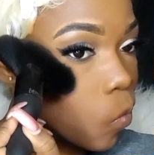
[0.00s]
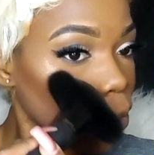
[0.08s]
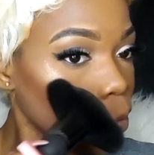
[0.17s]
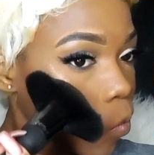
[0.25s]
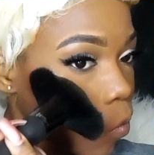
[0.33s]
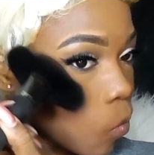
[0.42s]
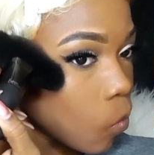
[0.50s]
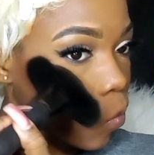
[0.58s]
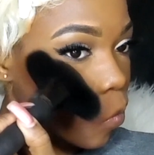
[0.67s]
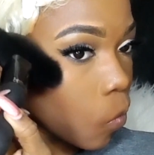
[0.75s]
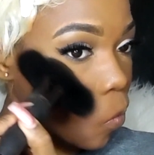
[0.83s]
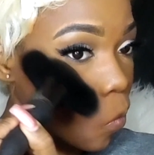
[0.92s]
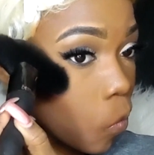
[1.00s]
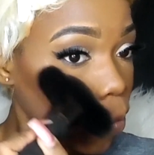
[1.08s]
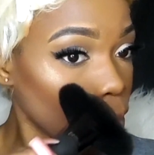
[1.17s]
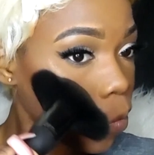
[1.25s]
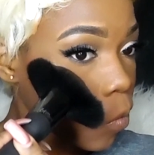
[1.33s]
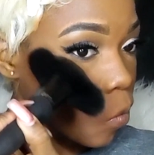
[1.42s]
Then it was doing me
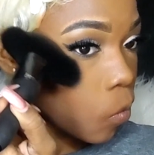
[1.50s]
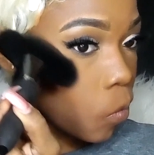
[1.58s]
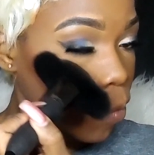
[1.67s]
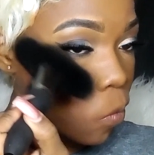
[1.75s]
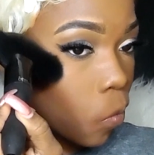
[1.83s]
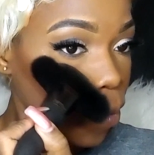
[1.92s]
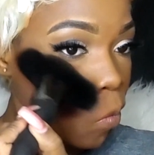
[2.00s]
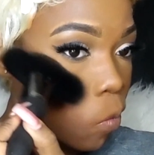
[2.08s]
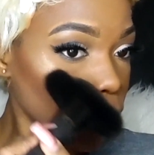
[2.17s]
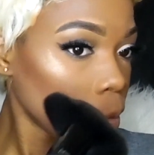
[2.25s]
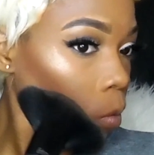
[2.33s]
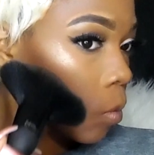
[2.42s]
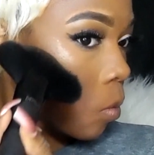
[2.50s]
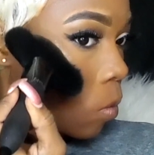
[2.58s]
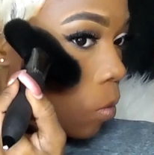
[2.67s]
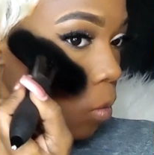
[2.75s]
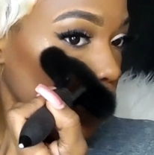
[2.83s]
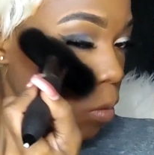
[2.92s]
dirty, so I just had to go
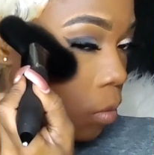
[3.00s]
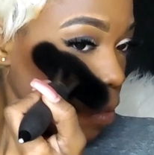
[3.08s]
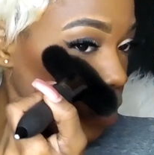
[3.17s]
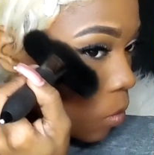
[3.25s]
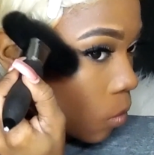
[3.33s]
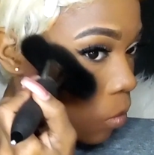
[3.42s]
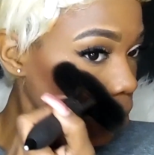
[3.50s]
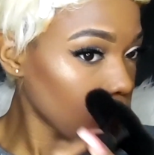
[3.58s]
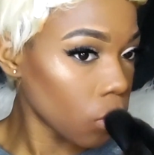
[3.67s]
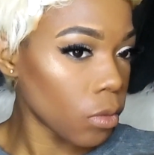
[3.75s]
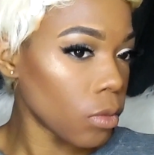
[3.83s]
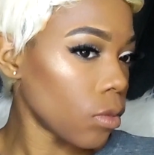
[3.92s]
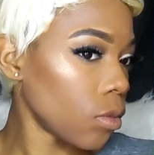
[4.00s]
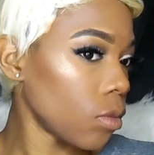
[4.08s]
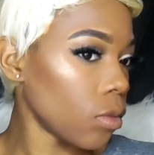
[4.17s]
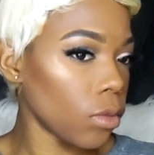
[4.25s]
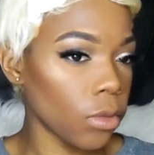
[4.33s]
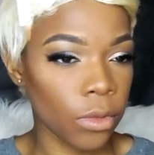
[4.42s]
ahead and just release that.
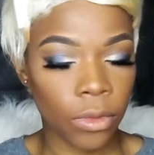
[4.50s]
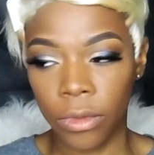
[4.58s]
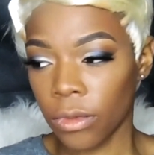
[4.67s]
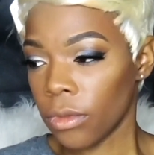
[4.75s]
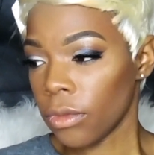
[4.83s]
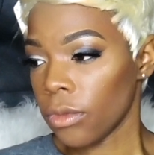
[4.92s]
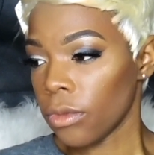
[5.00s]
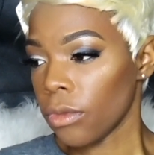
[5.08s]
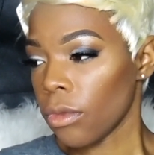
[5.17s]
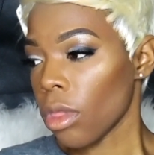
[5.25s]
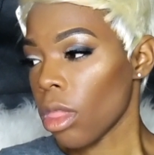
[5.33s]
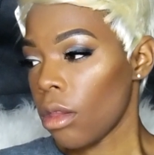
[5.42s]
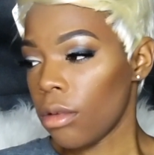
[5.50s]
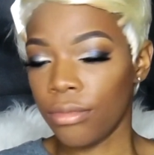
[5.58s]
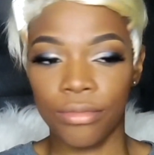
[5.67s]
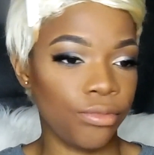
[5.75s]
I can't.